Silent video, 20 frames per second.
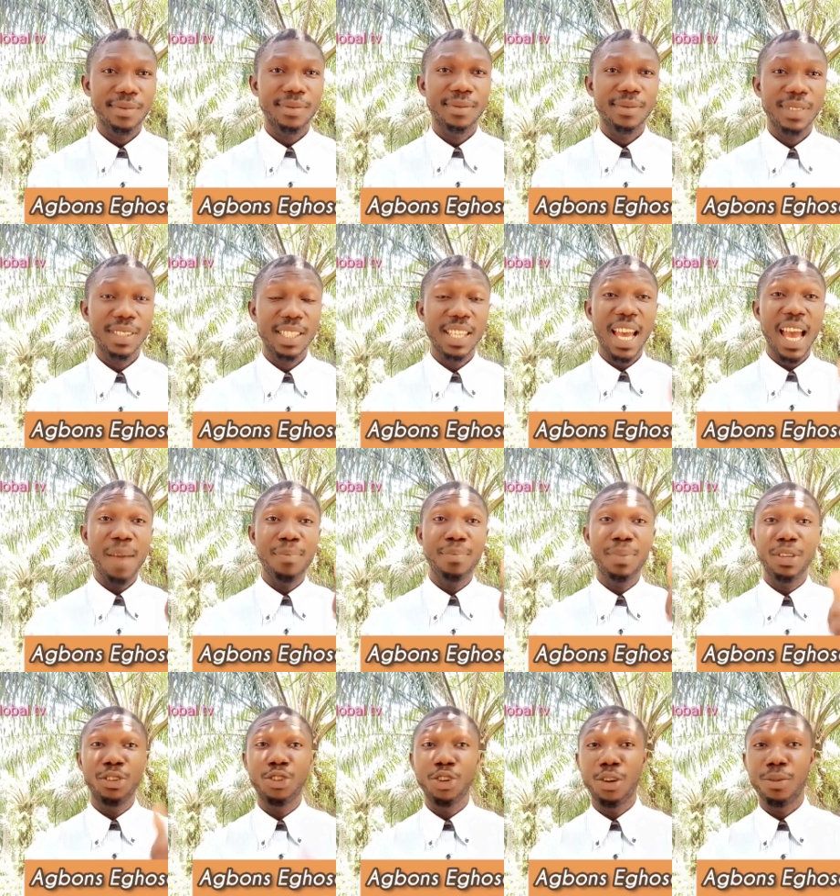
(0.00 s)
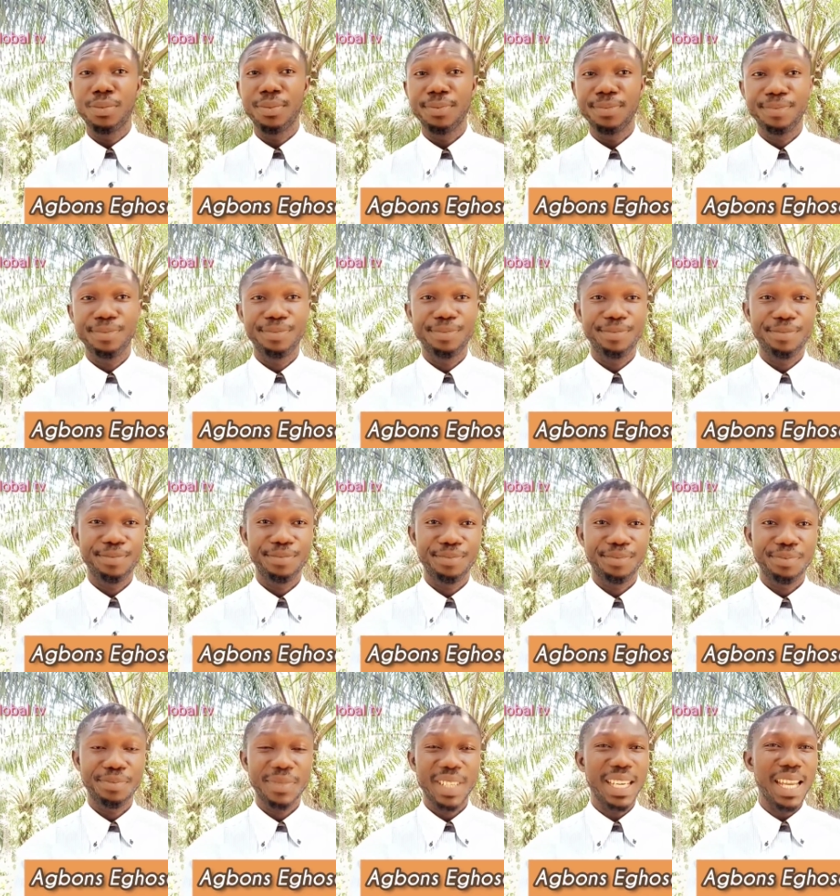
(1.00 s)
is a high paid job
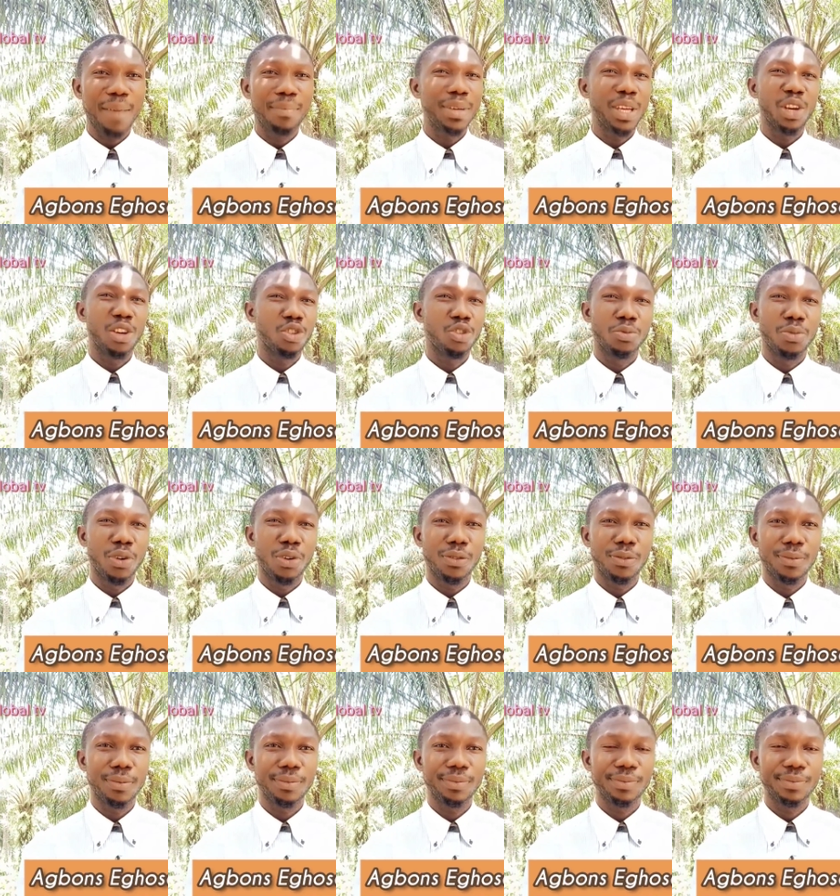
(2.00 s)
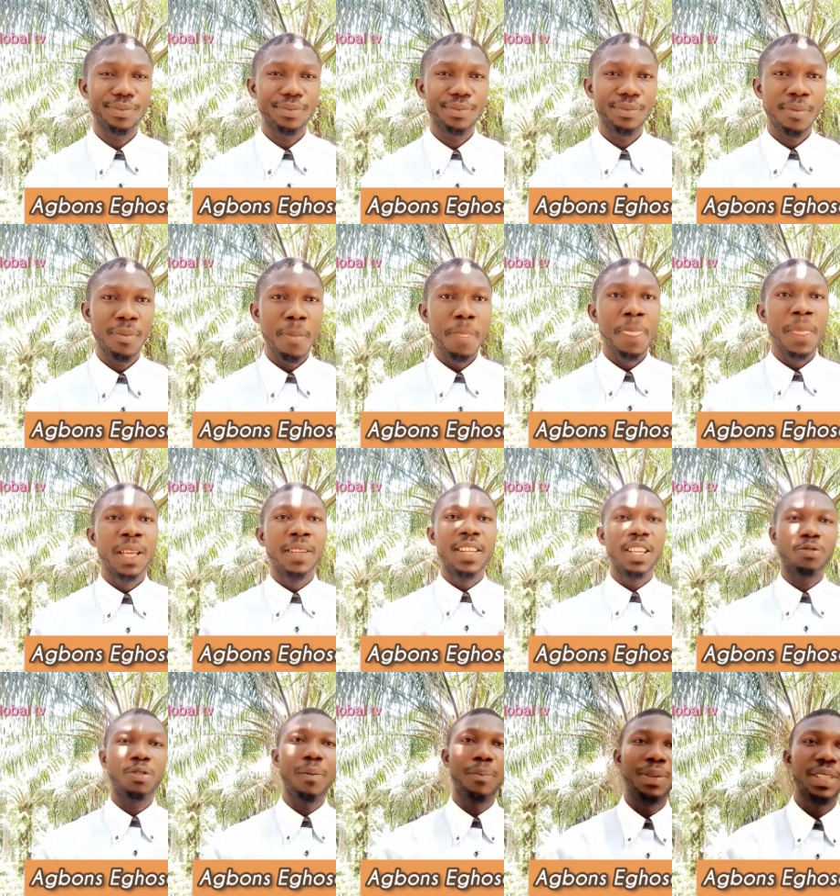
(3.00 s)
either big or small there's
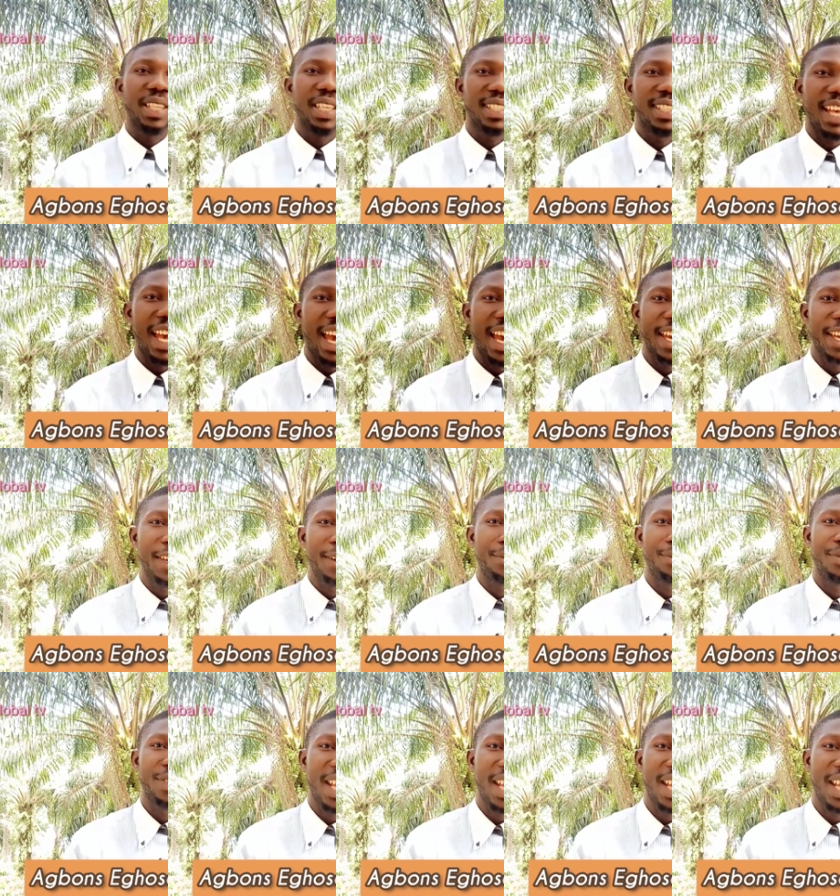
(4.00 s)
one business i there